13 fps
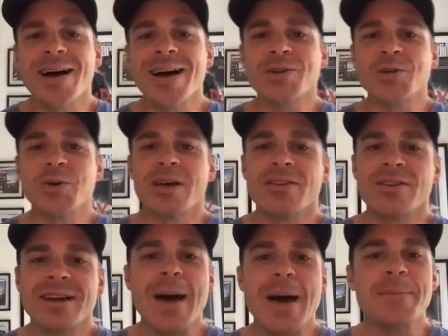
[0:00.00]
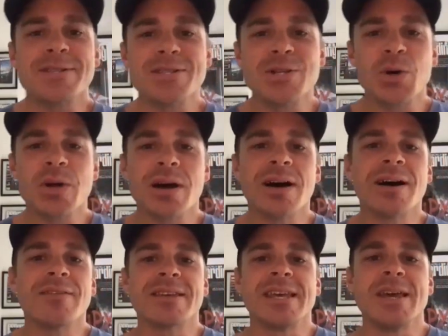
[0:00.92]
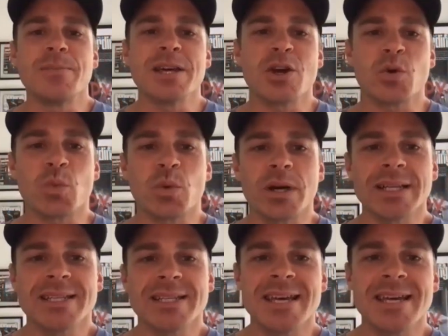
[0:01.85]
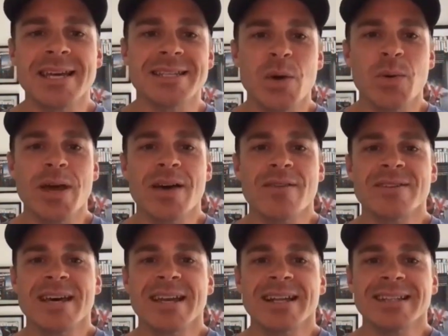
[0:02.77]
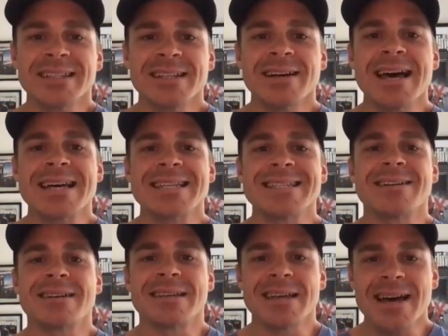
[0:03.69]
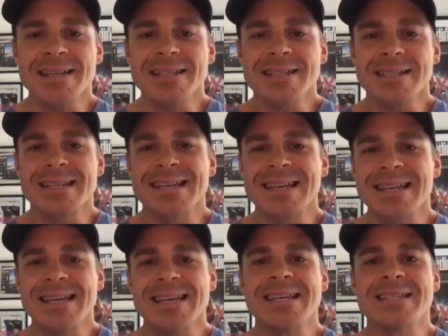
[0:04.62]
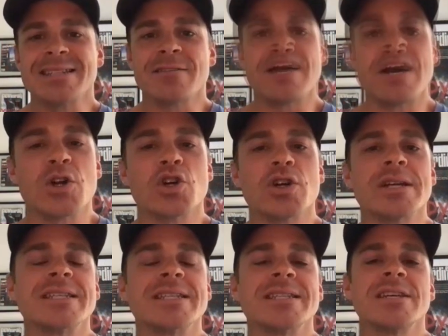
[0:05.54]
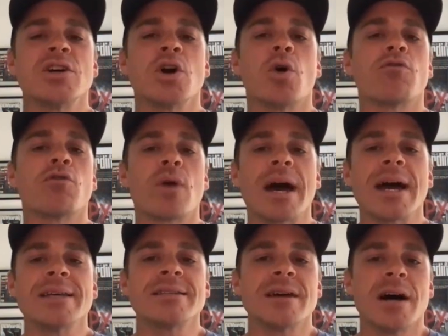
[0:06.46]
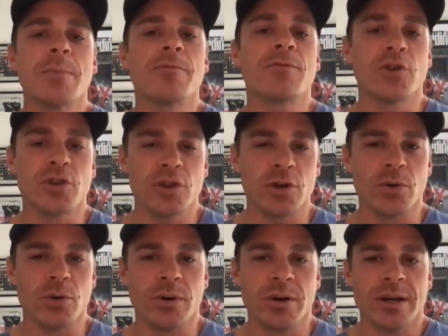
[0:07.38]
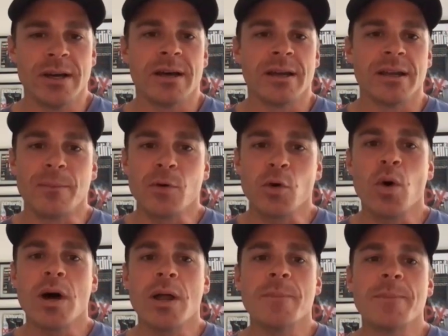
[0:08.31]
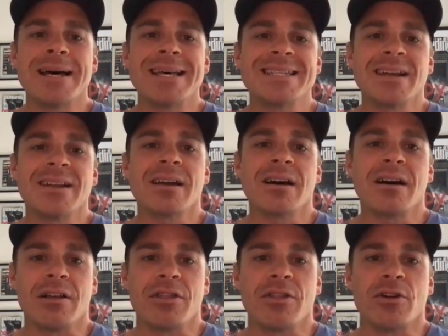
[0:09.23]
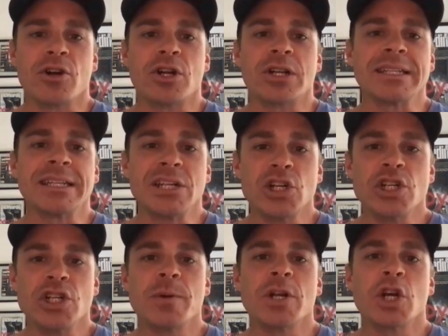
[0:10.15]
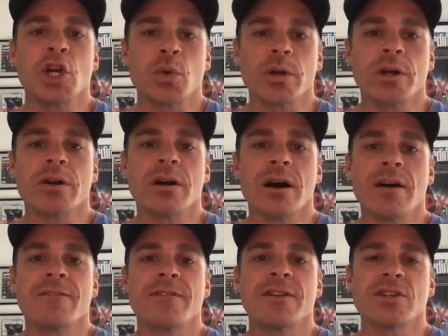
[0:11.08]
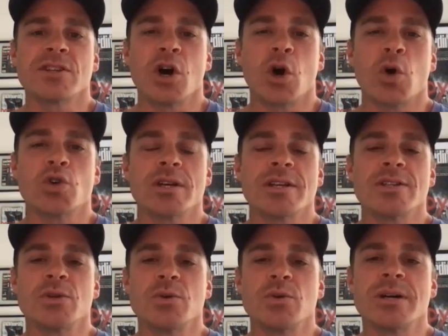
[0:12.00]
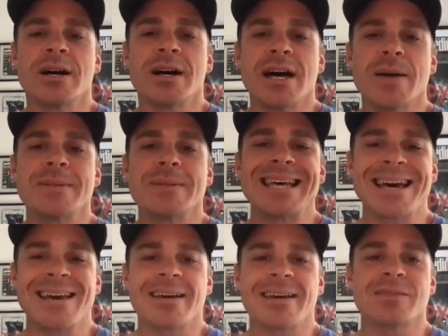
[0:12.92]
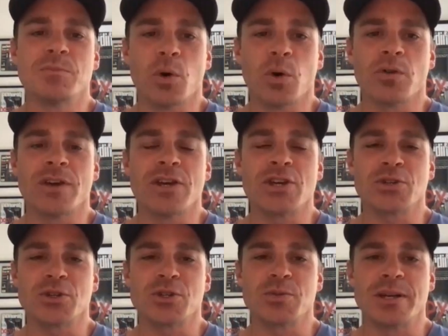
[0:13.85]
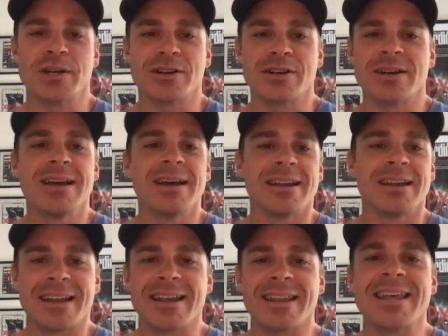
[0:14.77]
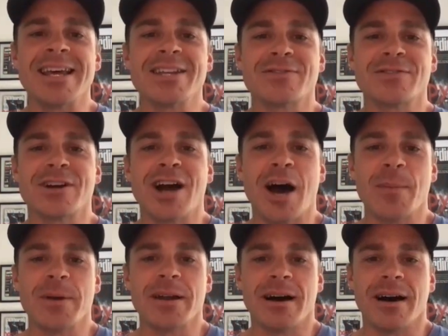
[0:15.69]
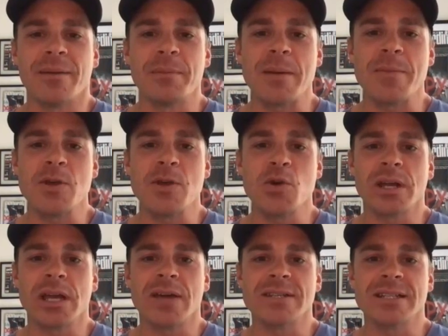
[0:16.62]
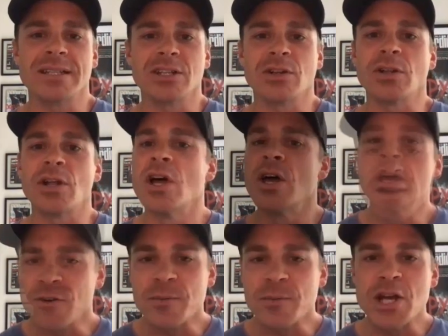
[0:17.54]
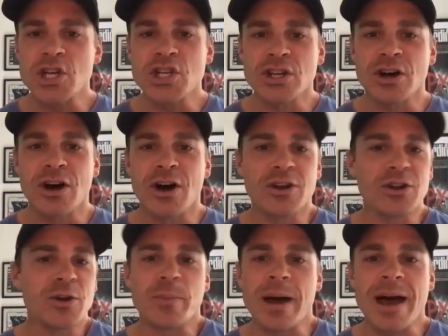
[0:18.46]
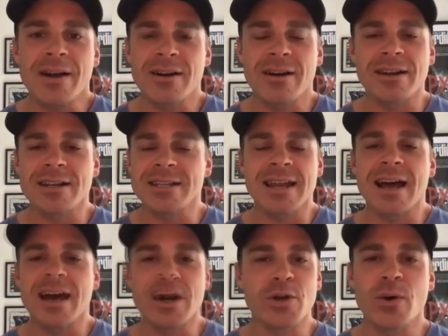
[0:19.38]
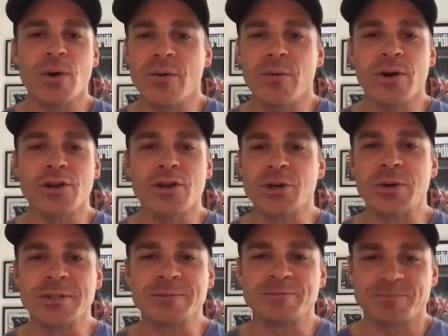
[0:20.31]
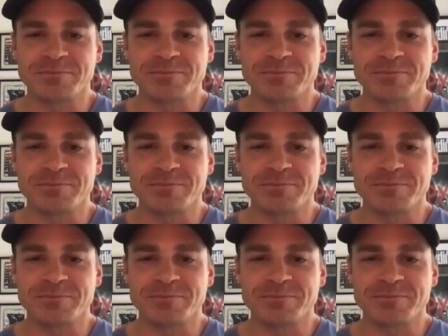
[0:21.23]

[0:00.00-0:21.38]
back to another episode of Keeping It Real Estate. Today we have Lena as our guest. Netta is the founder and CEO of Rise Up For You, #1 best-selling author, leadership and career confidence coach, and 2-time TEDx Motivational Speaker. Netta, thanks for coming on. Maybe you want to give us a little information on your background and just kind of where you are, what you're doing.